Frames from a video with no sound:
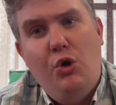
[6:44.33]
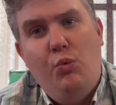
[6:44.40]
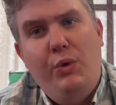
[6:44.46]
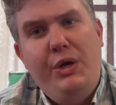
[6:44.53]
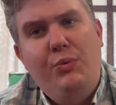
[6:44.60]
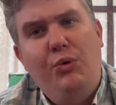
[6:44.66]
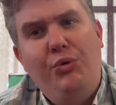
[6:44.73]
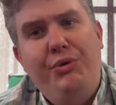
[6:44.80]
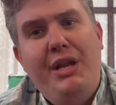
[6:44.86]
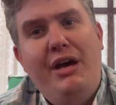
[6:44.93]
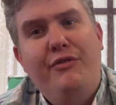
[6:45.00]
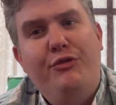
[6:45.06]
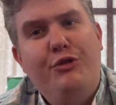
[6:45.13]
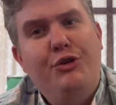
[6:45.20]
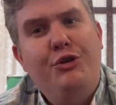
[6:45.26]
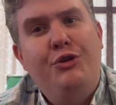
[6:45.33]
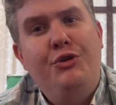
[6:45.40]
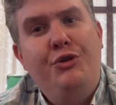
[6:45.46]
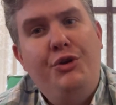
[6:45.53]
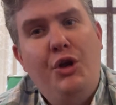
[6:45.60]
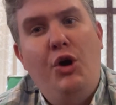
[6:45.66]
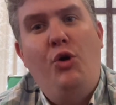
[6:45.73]
we will never
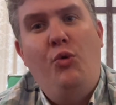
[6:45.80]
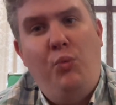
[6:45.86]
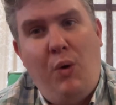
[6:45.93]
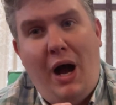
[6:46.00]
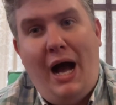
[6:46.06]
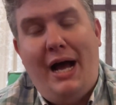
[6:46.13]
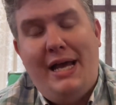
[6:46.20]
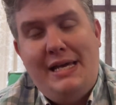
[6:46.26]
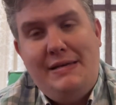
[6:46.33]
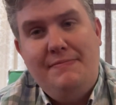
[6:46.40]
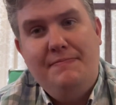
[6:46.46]
know why.